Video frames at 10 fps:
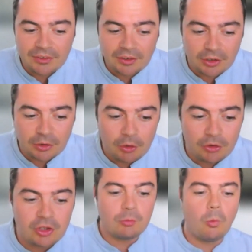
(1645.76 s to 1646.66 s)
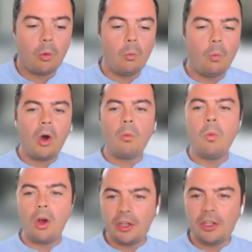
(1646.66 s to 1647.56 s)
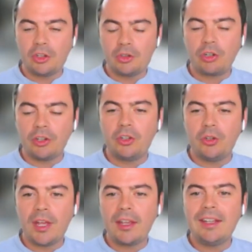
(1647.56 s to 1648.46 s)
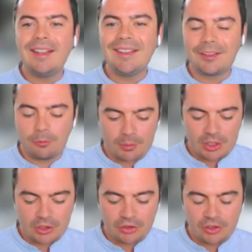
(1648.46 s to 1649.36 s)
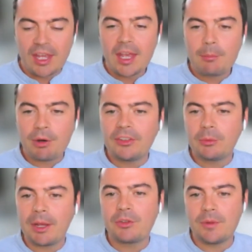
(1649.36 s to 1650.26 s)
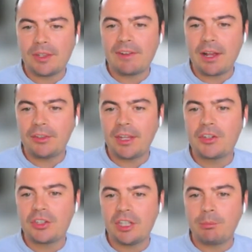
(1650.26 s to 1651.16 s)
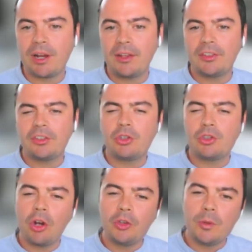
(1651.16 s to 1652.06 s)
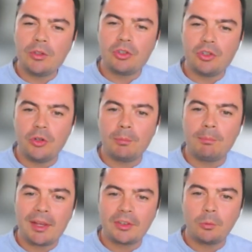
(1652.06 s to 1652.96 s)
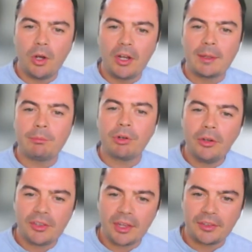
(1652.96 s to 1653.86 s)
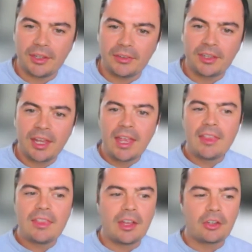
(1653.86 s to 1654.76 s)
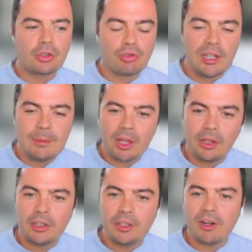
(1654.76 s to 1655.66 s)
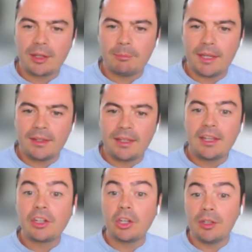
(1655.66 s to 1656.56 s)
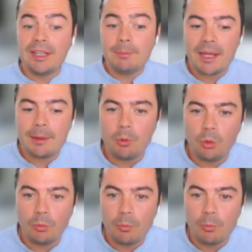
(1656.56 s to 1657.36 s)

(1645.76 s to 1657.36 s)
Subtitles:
And I suppose that why are you trying to do that? It is because practice management is the foundation of your practice. You're trying to introduce better working processes that are streamlining your admin, going to eliminate